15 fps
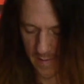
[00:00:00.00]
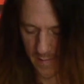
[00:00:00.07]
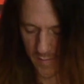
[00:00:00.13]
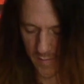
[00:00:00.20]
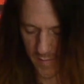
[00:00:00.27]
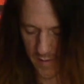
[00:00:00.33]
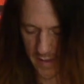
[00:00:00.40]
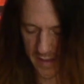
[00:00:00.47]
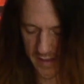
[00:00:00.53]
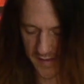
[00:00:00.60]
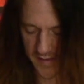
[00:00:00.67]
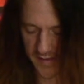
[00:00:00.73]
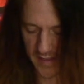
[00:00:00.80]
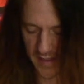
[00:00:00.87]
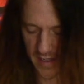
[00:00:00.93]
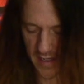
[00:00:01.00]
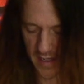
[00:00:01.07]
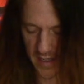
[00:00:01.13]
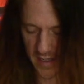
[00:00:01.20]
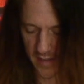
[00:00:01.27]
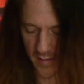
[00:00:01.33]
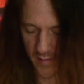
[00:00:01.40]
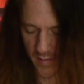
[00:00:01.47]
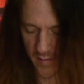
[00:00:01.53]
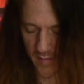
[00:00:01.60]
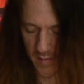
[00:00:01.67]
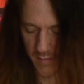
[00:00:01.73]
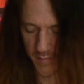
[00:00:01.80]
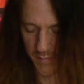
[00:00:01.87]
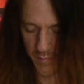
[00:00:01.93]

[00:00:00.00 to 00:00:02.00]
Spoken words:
or I guess it's a nut or a